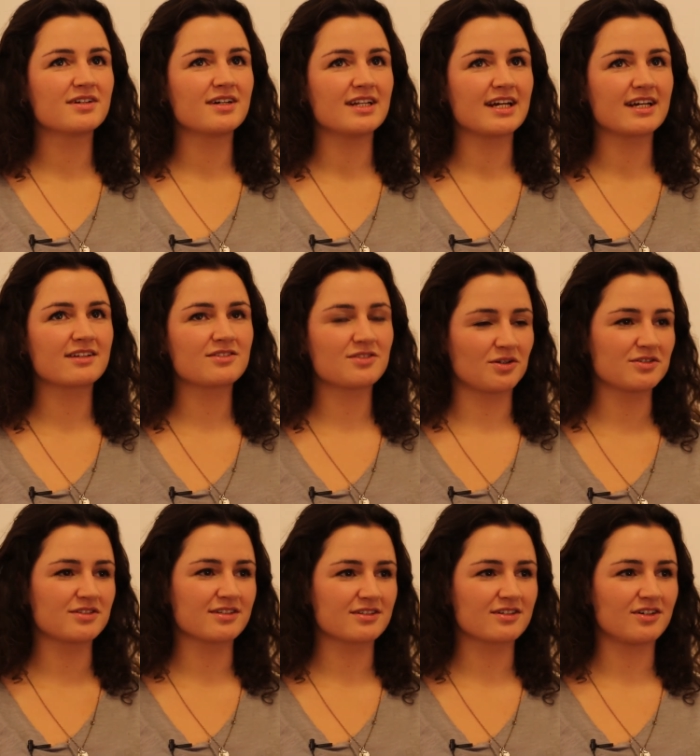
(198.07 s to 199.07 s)
like
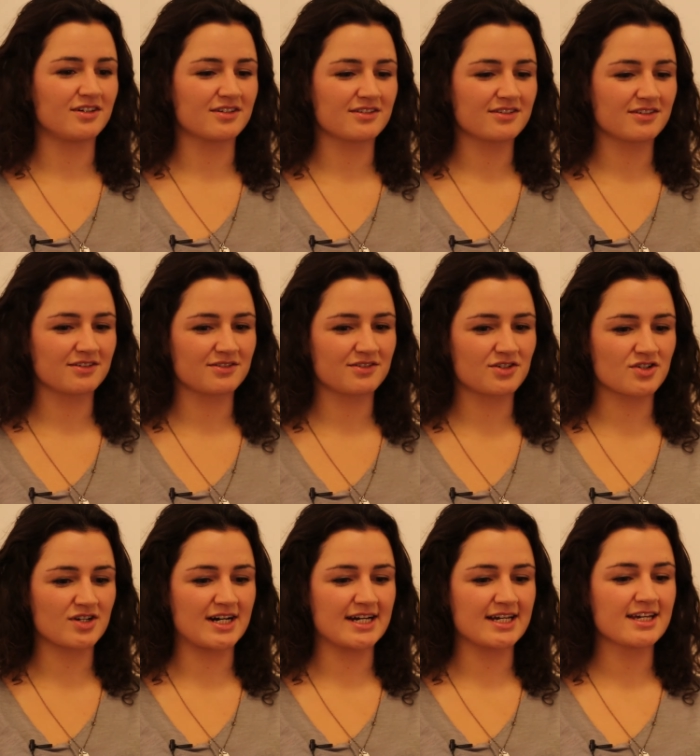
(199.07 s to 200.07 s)
salted cod, so
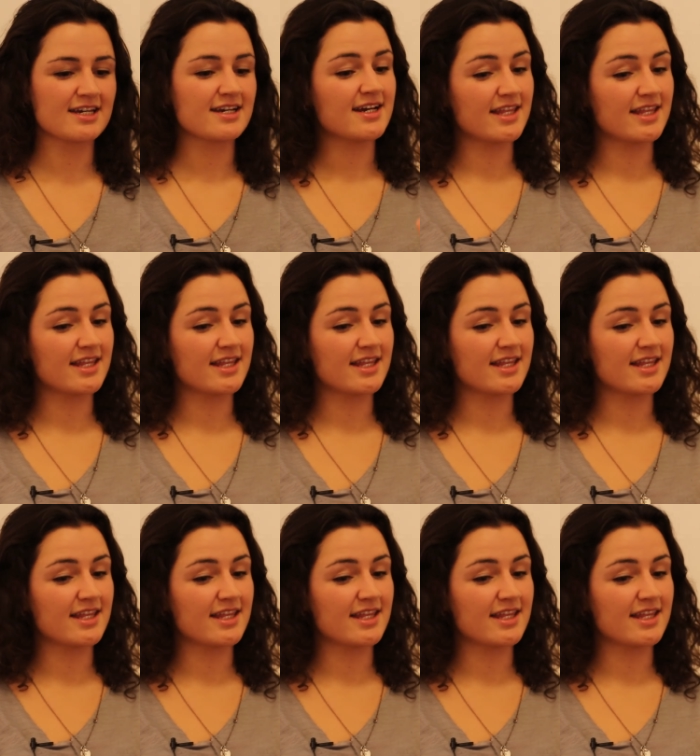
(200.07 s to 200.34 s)
dry.